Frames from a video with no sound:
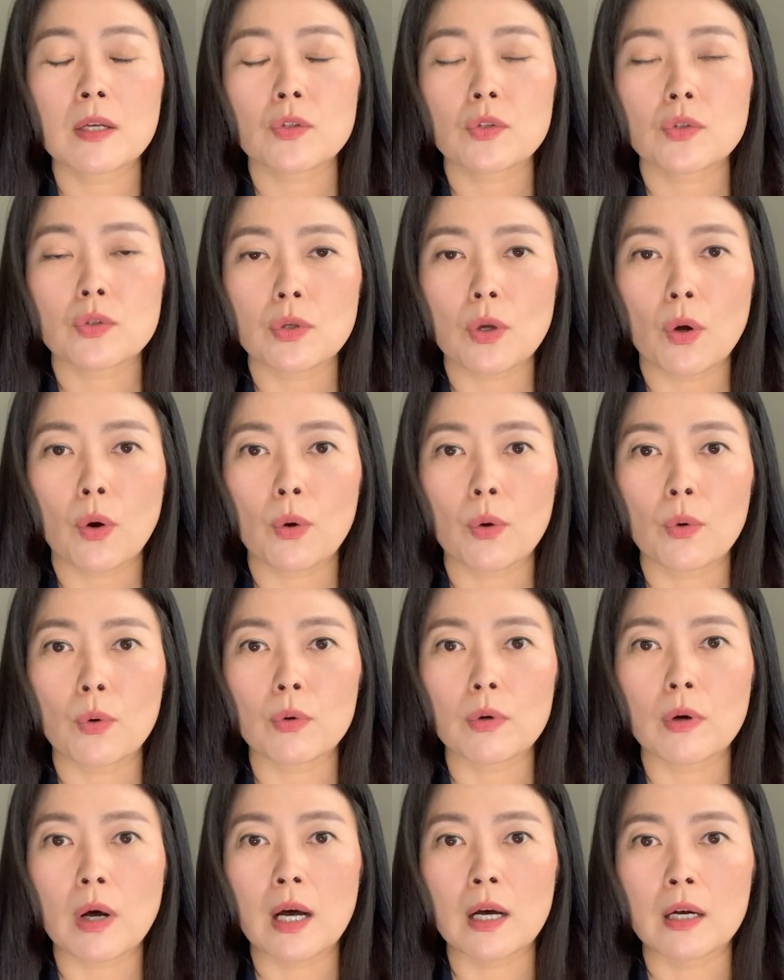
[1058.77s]

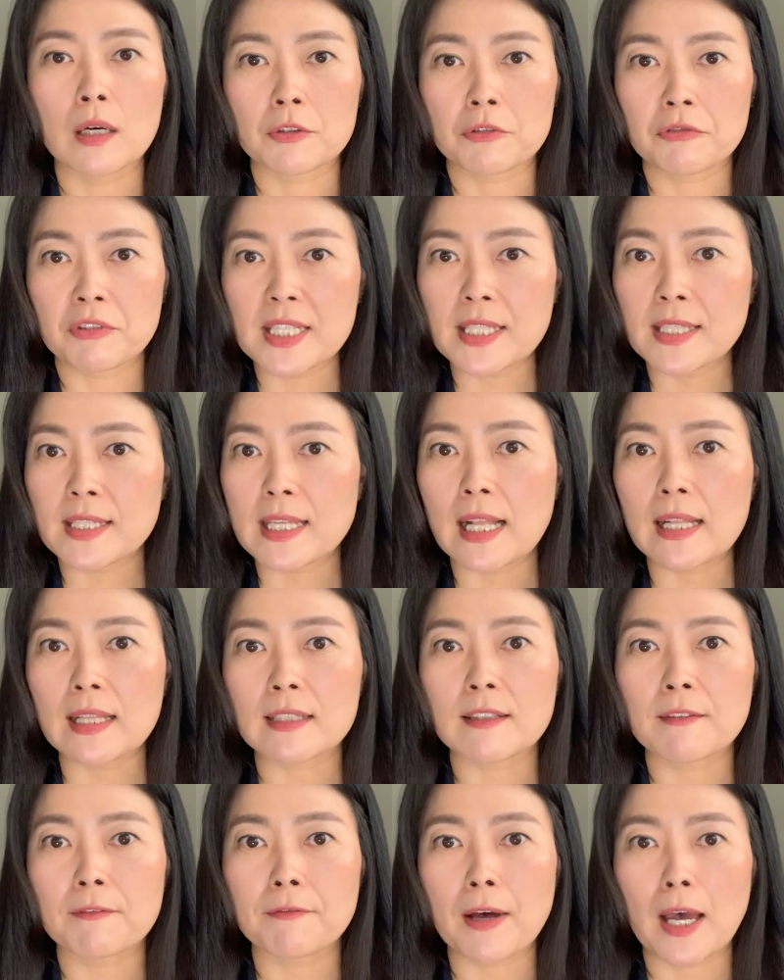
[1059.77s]
So green
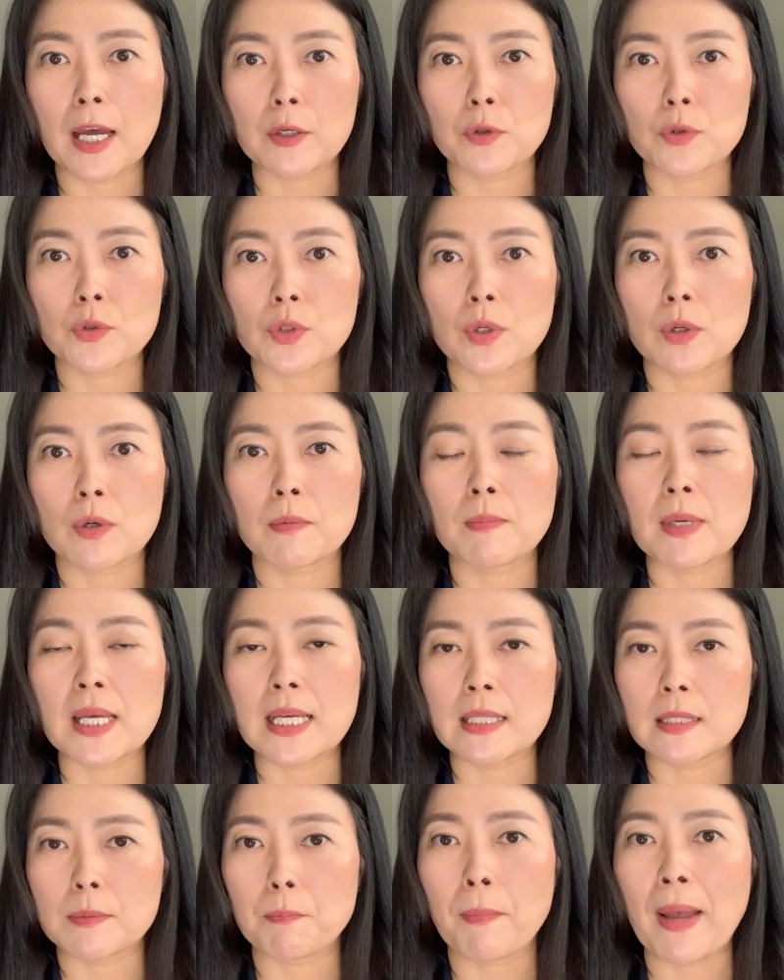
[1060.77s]
selective phytosome
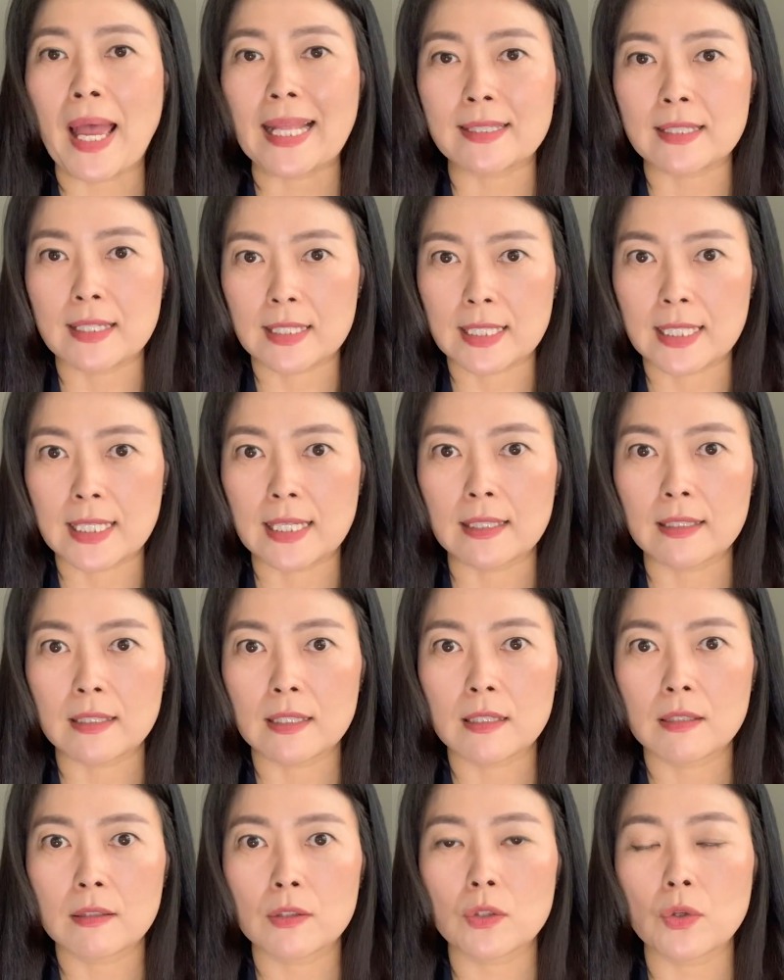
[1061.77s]
is
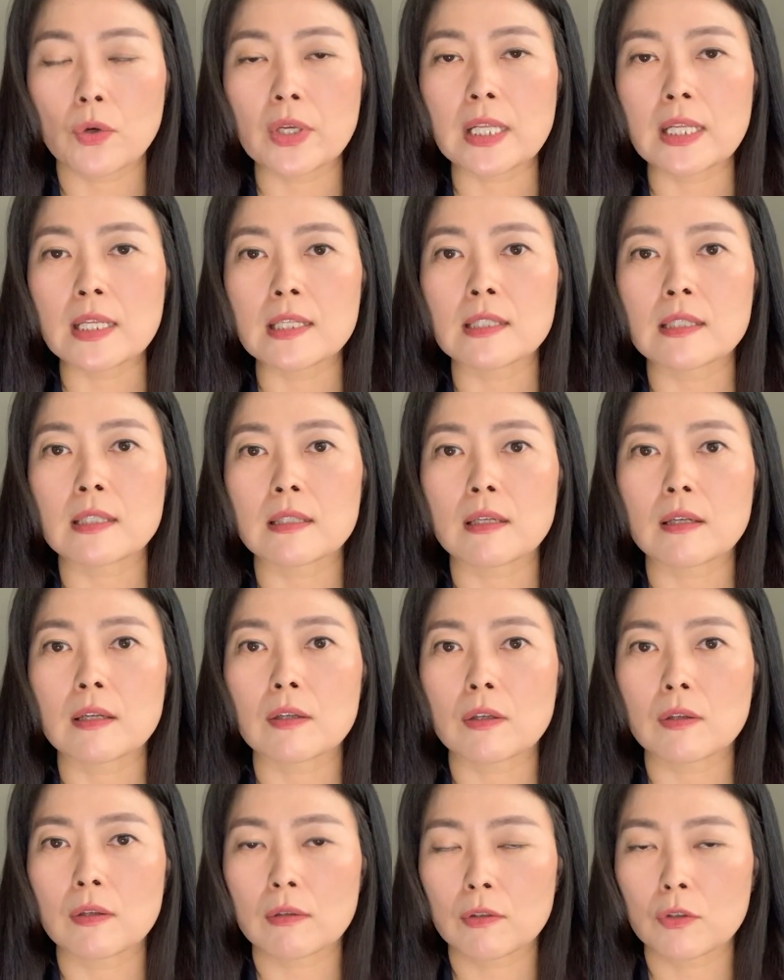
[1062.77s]
patented. So it is
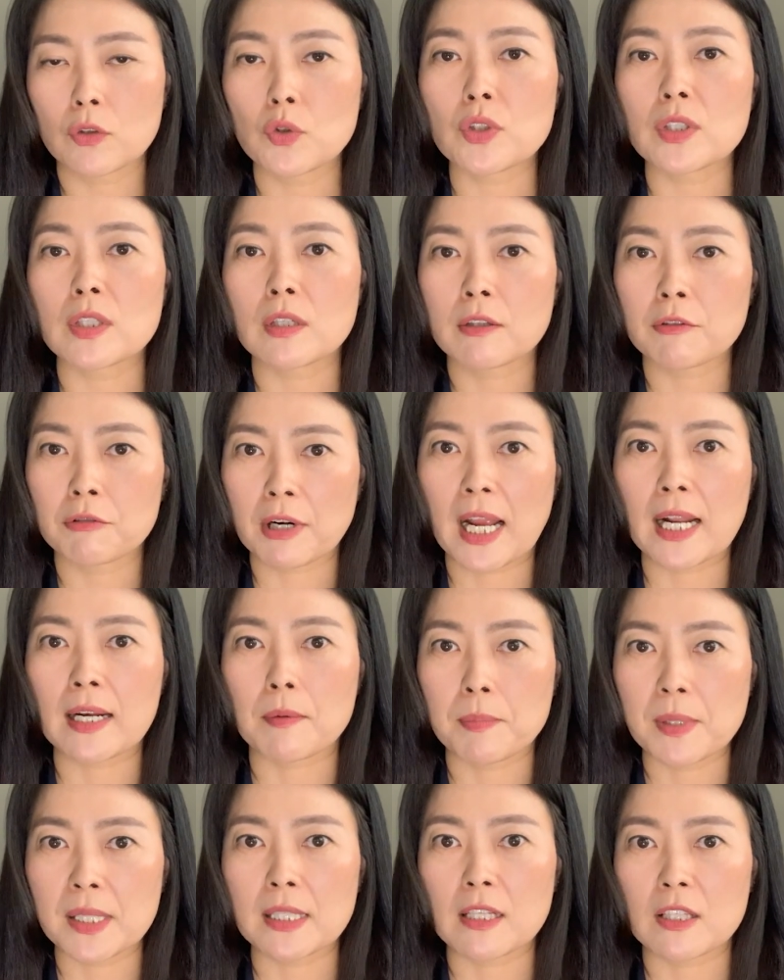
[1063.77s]
good
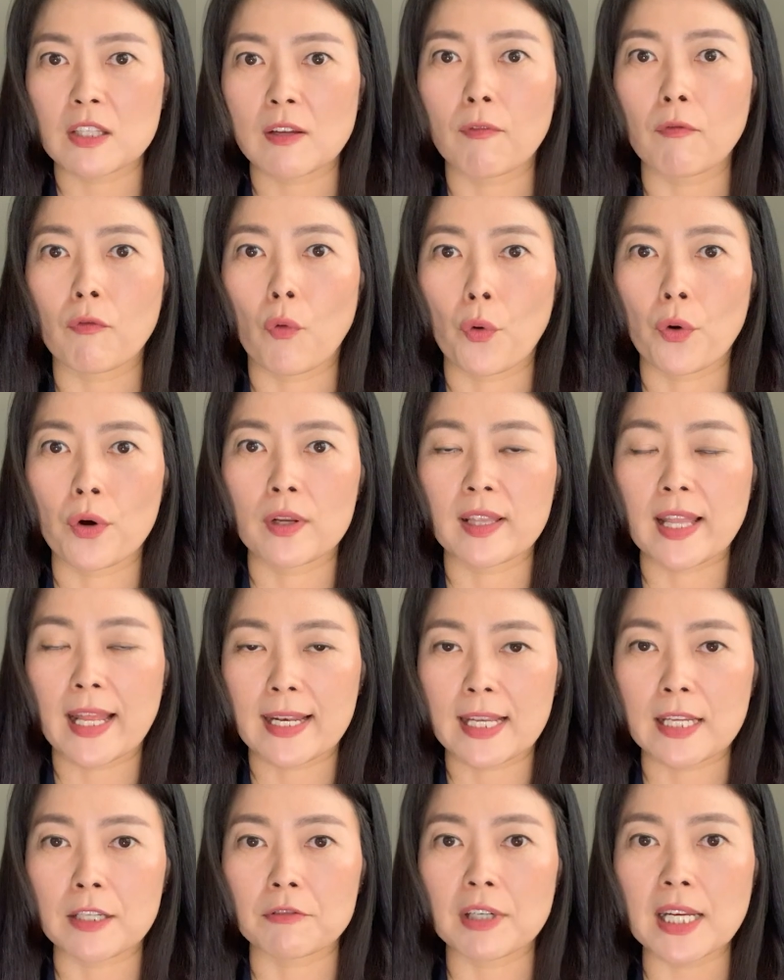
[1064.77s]
credibility for
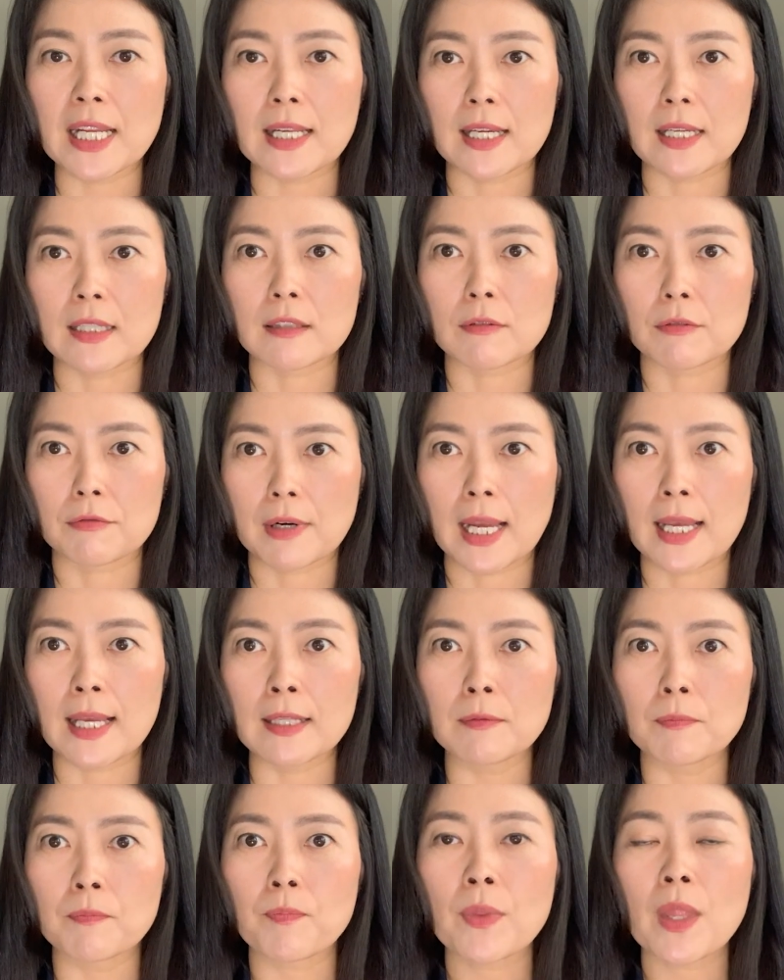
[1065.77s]
that ingredient,
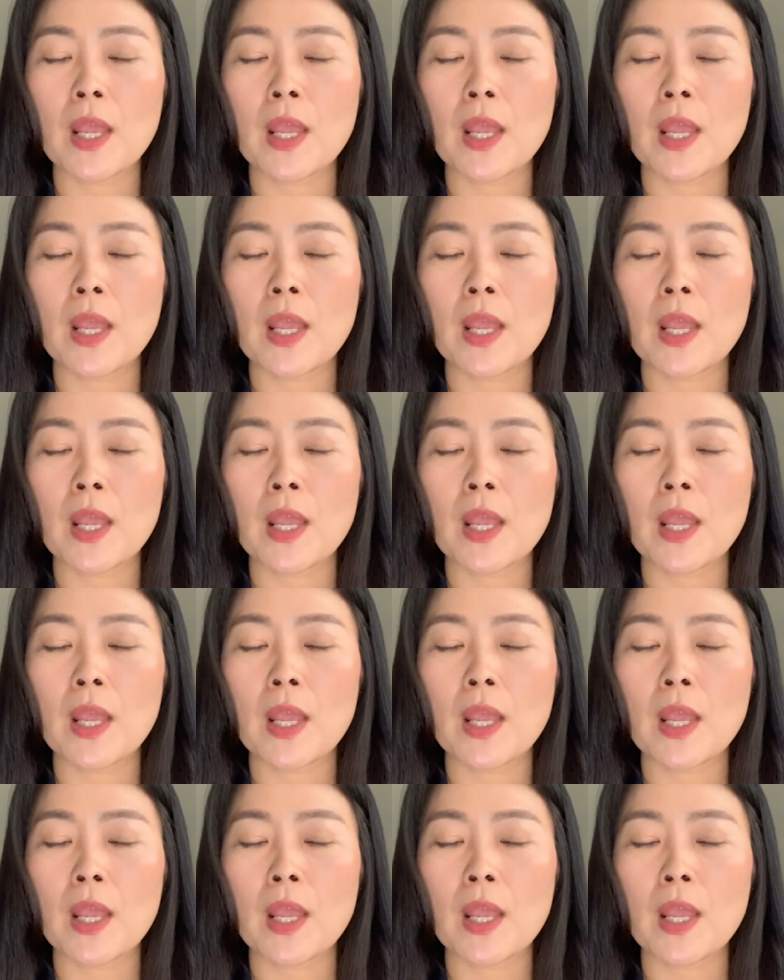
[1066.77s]
right?